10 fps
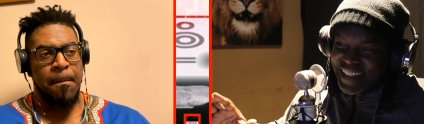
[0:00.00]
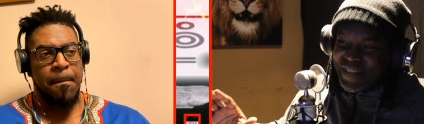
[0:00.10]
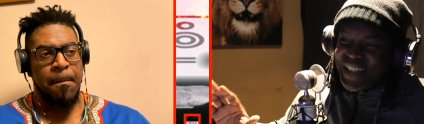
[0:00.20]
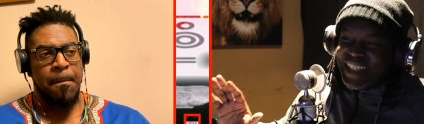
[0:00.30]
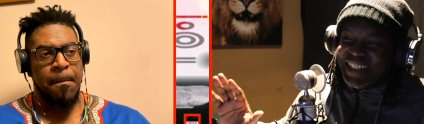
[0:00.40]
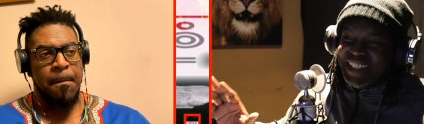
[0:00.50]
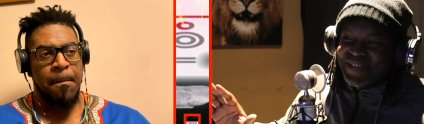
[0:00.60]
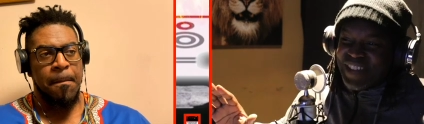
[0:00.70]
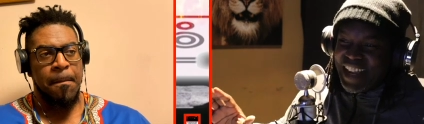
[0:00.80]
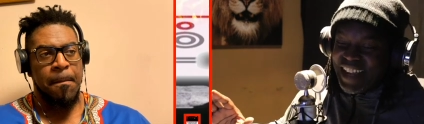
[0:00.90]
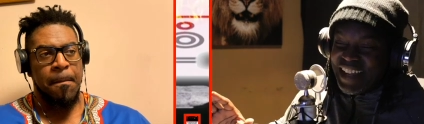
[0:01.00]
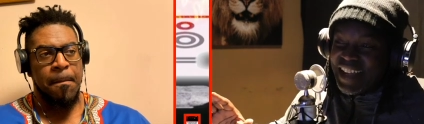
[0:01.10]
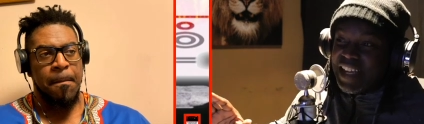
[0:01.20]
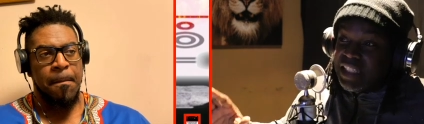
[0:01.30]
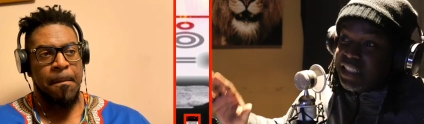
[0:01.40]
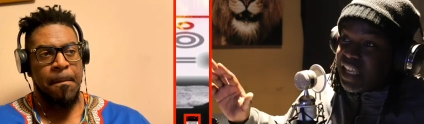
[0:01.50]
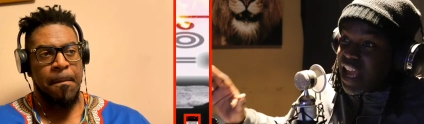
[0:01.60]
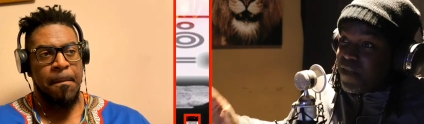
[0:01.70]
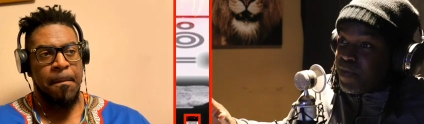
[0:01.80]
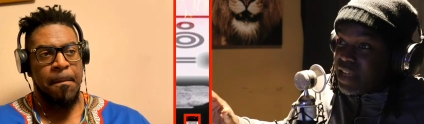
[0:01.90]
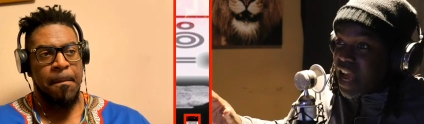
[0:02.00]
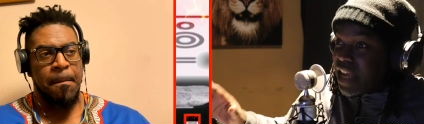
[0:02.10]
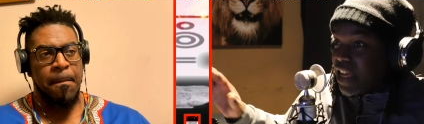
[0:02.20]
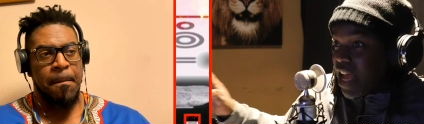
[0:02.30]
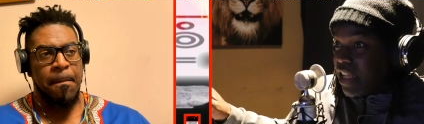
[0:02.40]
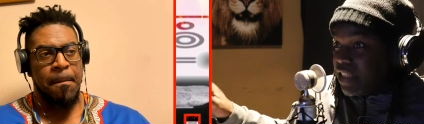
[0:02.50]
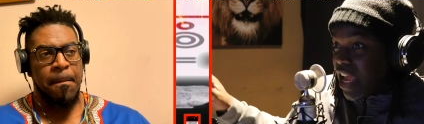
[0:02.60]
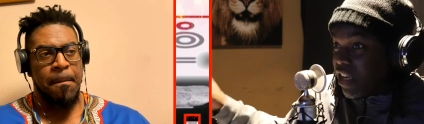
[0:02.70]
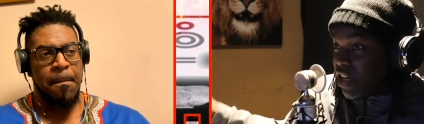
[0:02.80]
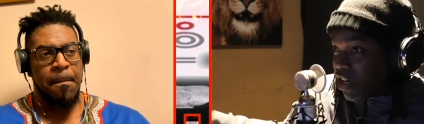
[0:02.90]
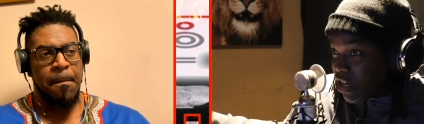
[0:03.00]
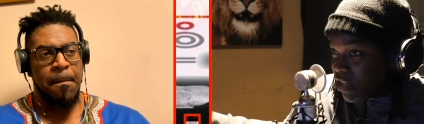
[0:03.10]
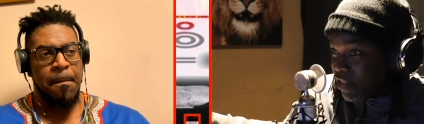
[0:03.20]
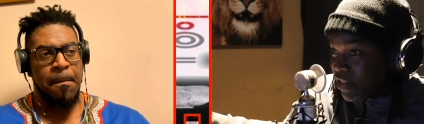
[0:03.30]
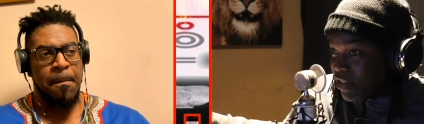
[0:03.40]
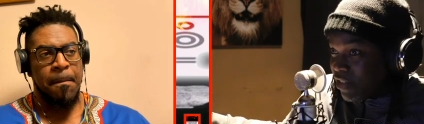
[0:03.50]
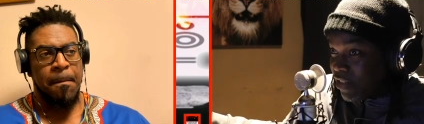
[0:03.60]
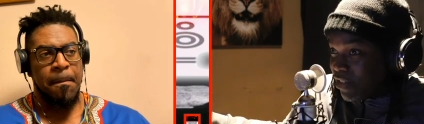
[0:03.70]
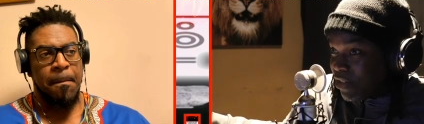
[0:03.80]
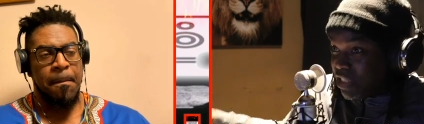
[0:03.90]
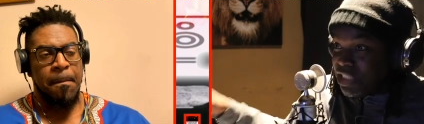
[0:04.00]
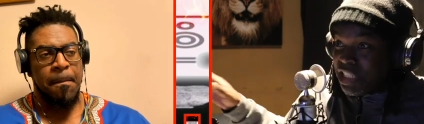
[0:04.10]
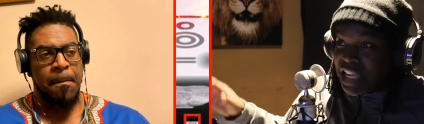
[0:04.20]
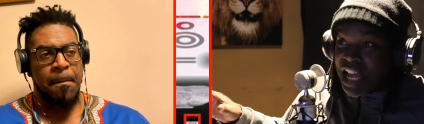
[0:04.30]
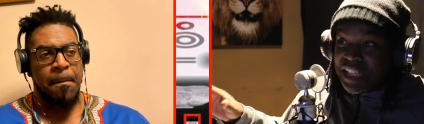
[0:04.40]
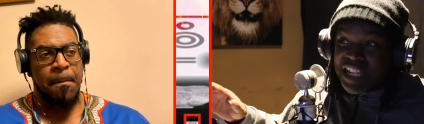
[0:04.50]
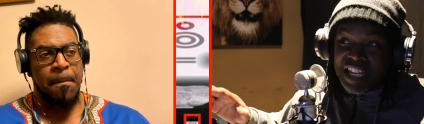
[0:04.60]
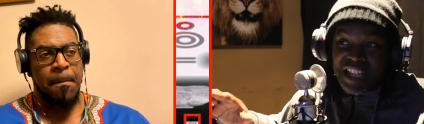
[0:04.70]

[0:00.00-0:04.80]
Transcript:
Speaker 1: Let me get this right. Did the F B I contact her, or did she contact